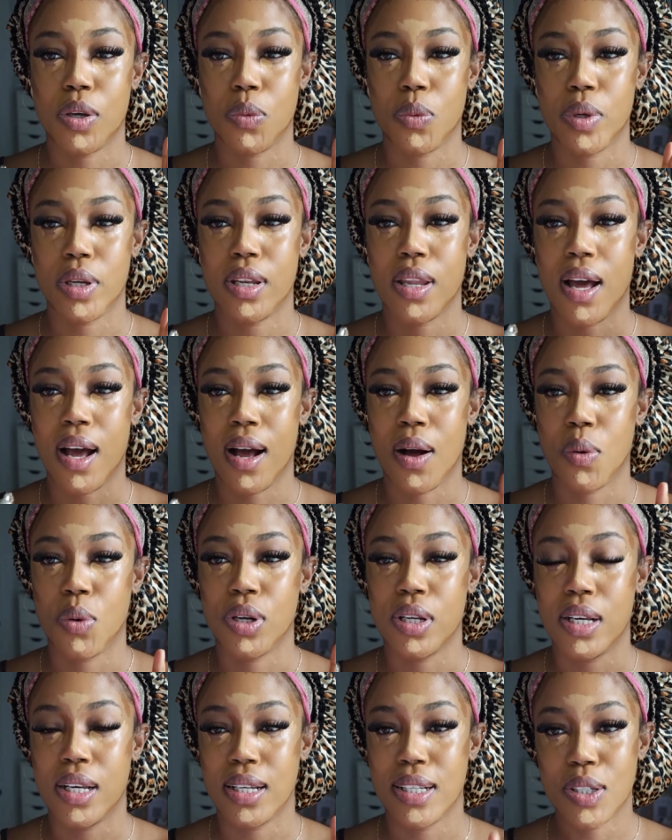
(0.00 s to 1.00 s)
in with
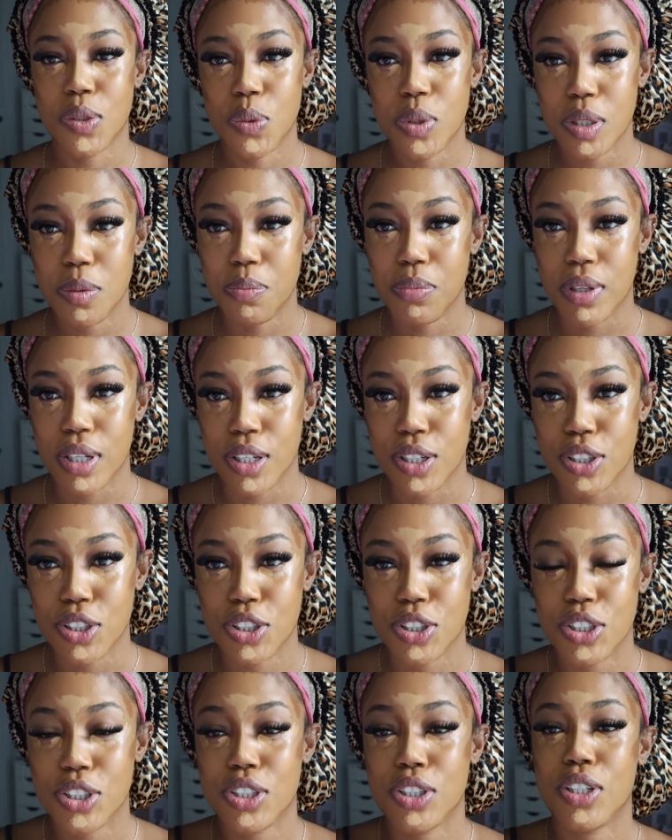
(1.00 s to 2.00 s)
our liquid
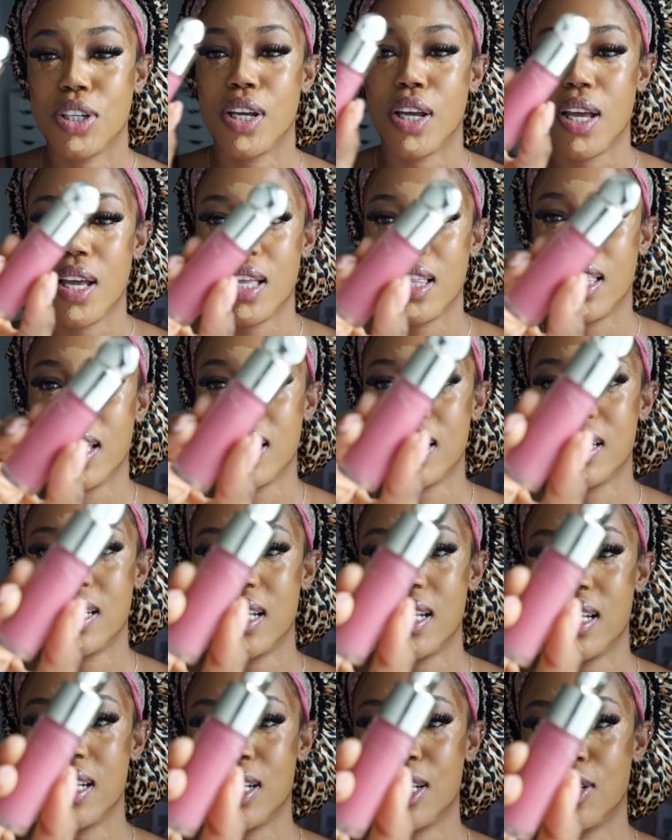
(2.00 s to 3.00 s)
blush.
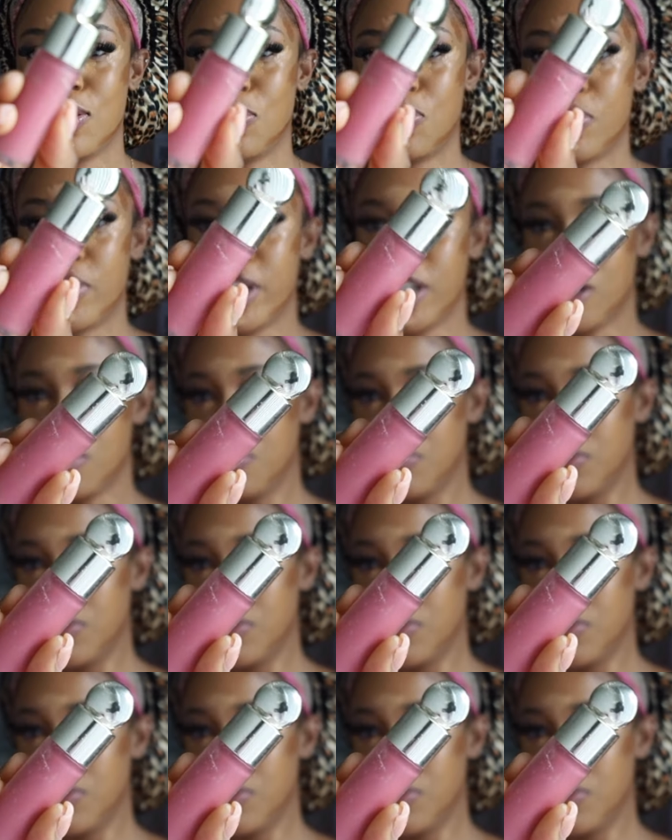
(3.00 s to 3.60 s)
This is Rare